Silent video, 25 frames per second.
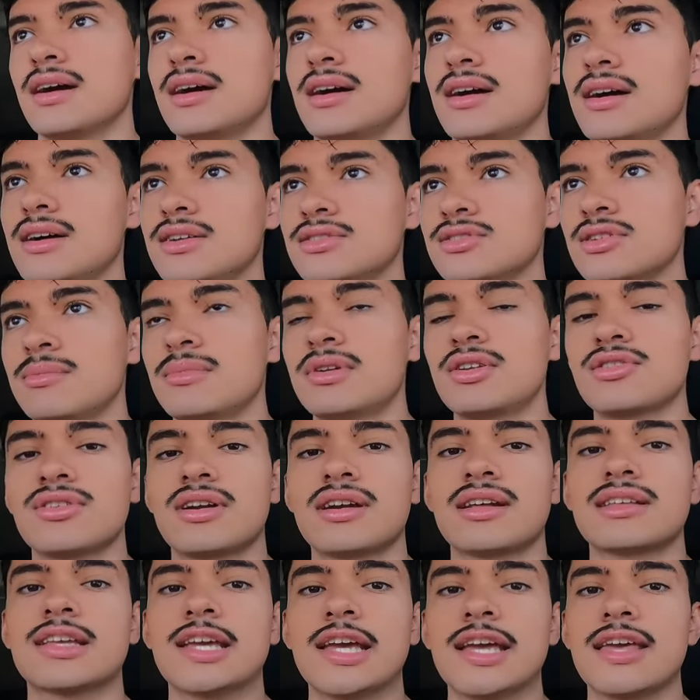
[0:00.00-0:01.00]
Uh, so I'm gonna
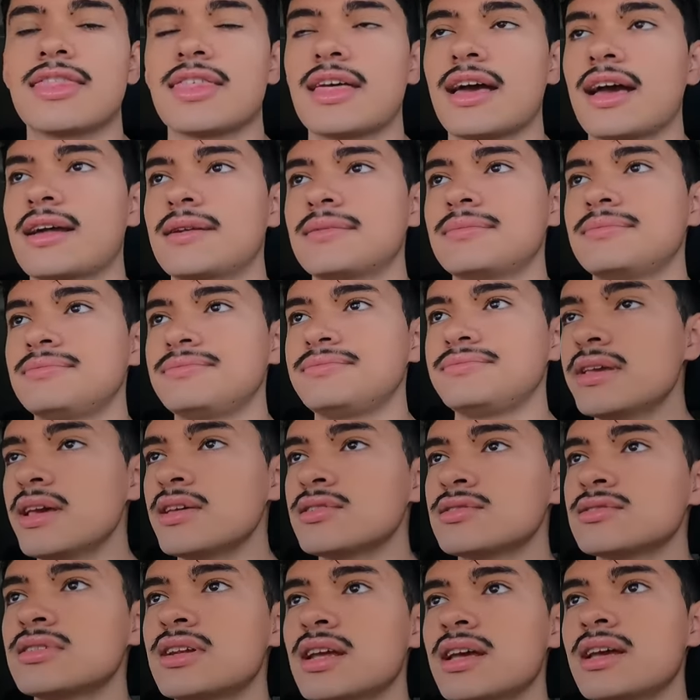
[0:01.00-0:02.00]
try to take that. But
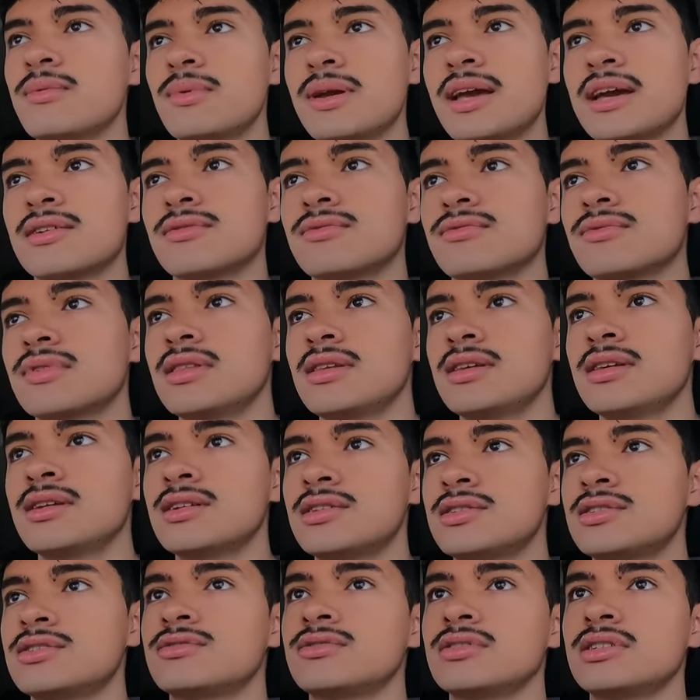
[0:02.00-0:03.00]
yesterday we had a really
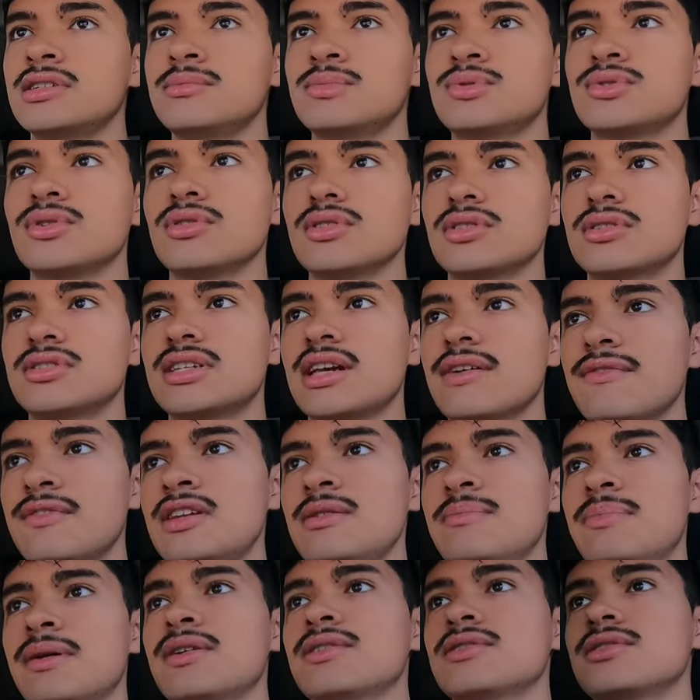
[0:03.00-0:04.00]
good stream, sold
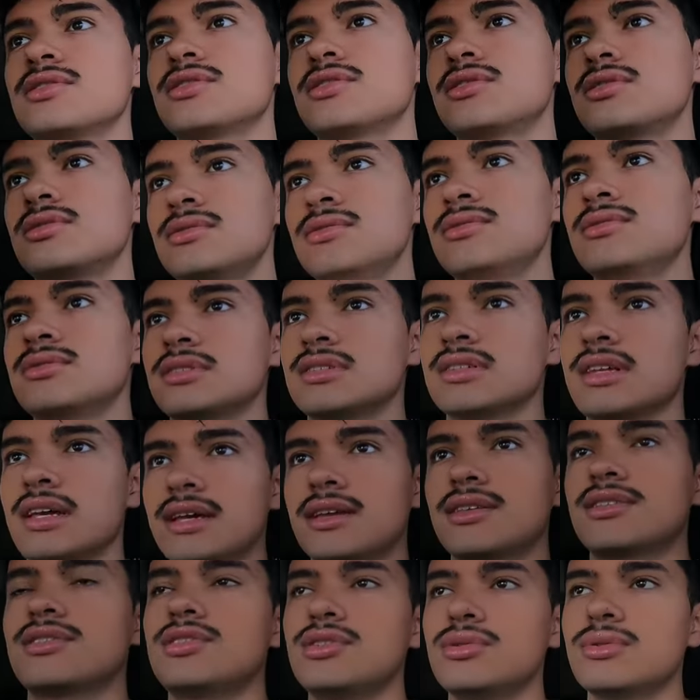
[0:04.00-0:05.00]
70 pairs of shoes in
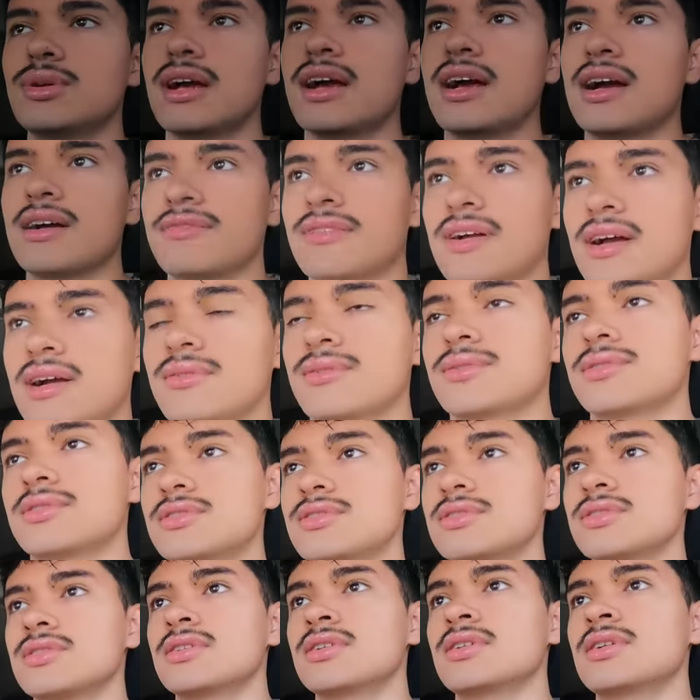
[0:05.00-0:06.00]
like two and a half
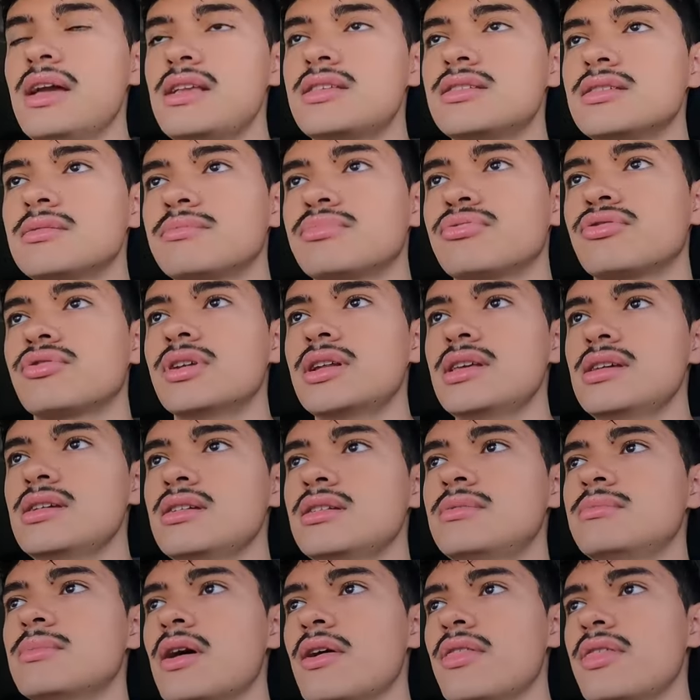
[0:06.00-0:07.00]
hours, made some pretty
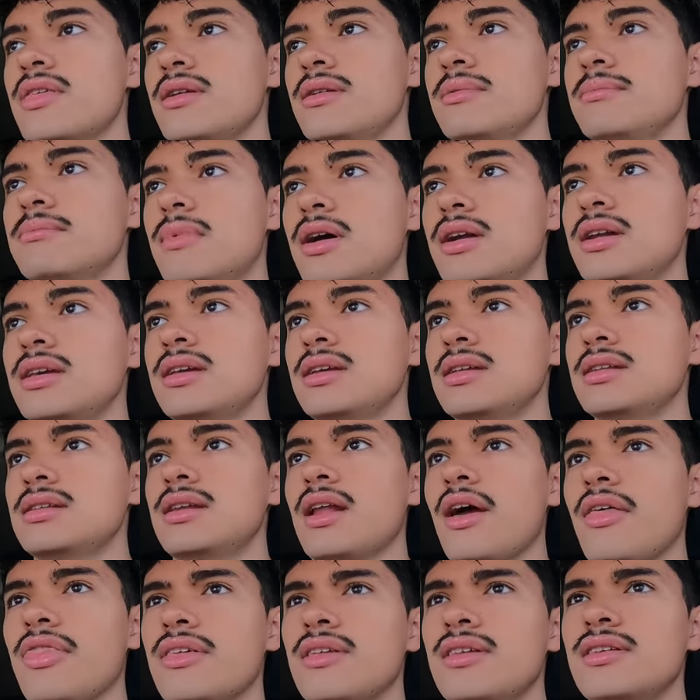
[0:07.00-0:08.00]
good money,
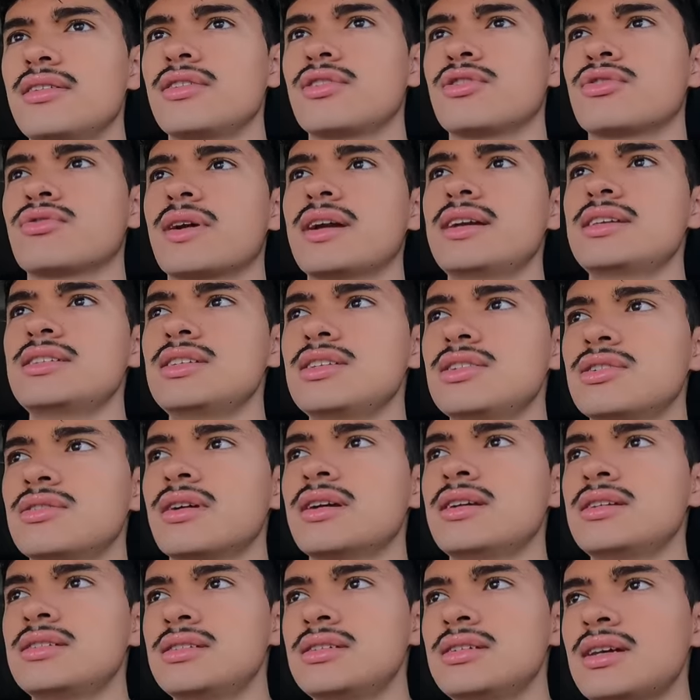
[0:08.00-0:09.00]
nothing crazy
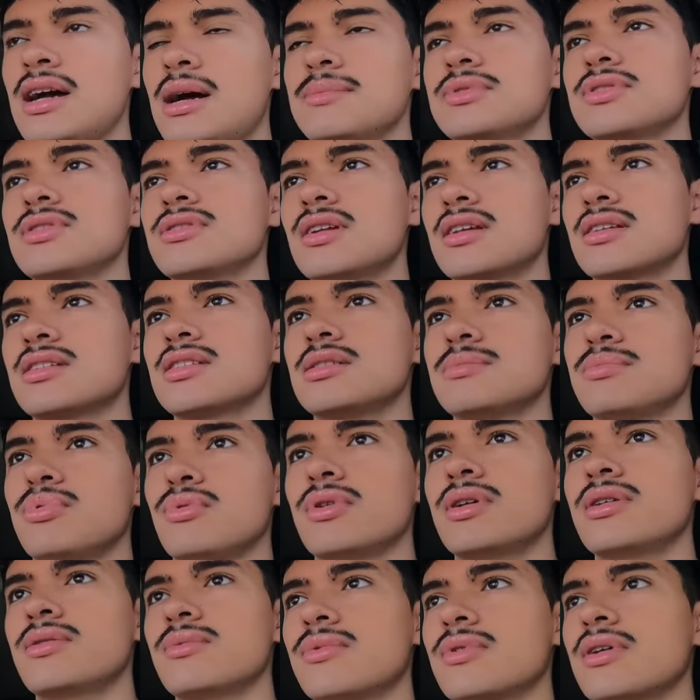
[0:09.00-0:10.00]
crazy. I'm still not to the
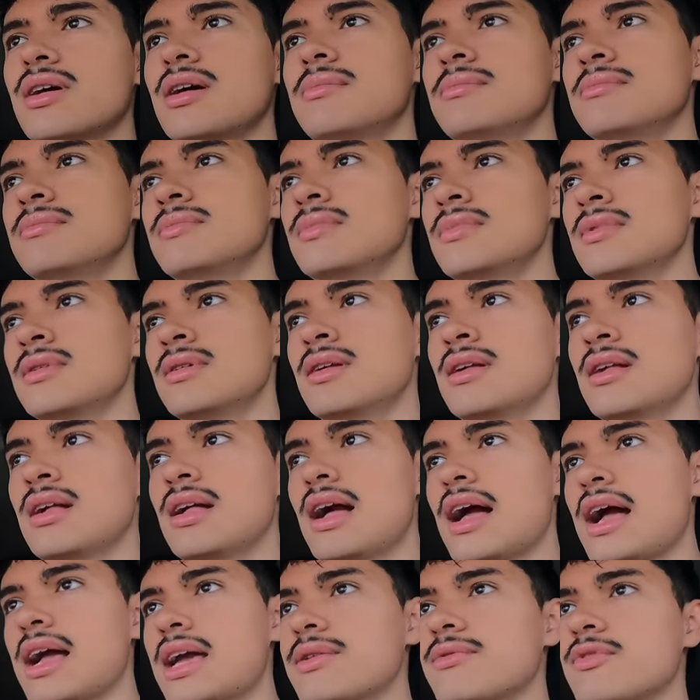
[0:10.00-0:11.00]
point where I'm,
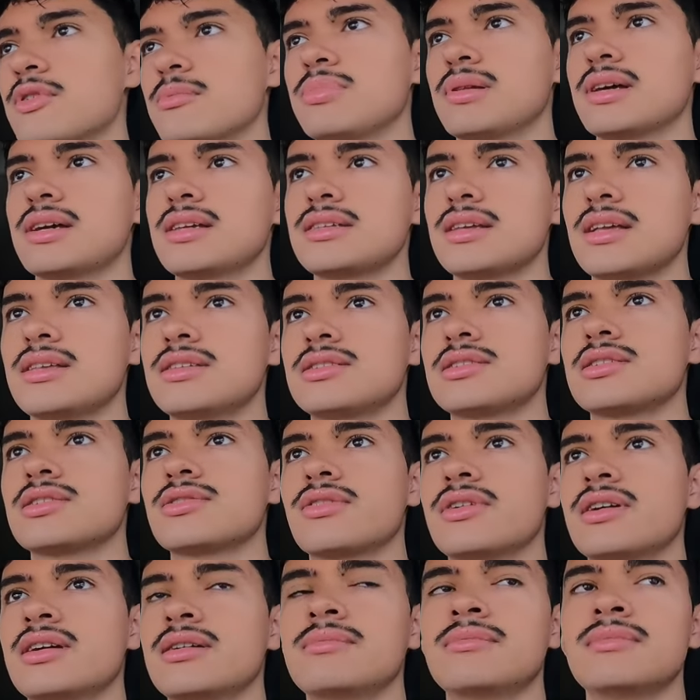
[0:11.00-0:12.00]
I can replace
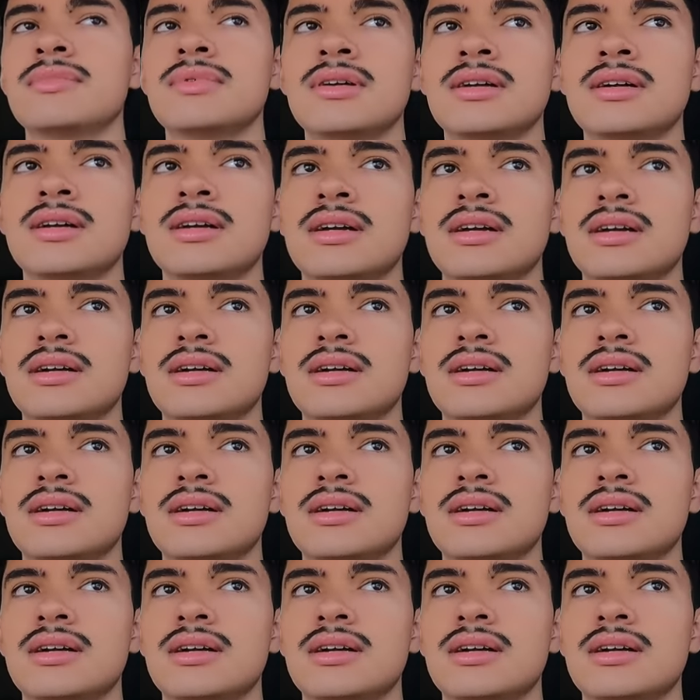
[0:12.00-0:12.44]
Instagram,